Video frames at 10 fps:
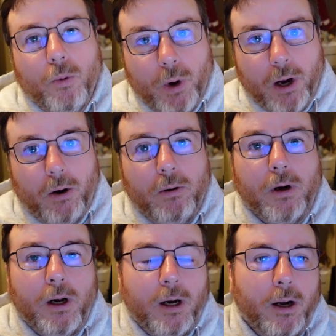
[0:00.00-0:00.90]
Well,
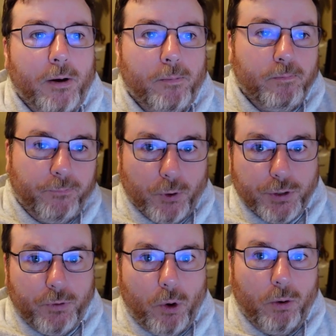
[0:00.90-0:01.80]

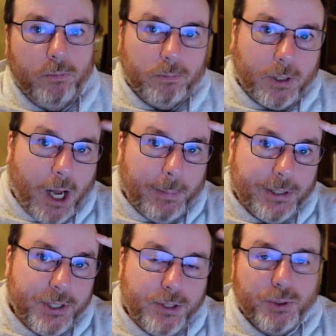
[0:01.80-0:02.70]
first of all, common
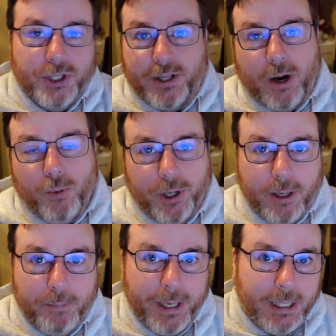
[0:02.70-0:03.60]
sense would say that wouldn't
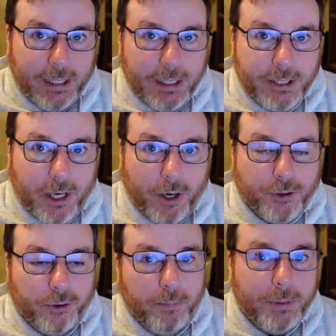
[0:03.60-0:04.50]
impede an entire
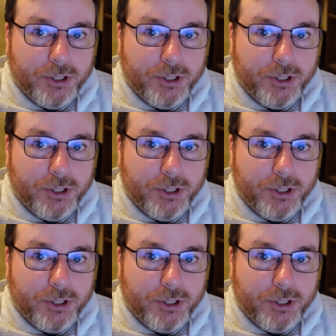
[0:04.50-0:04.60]
troop.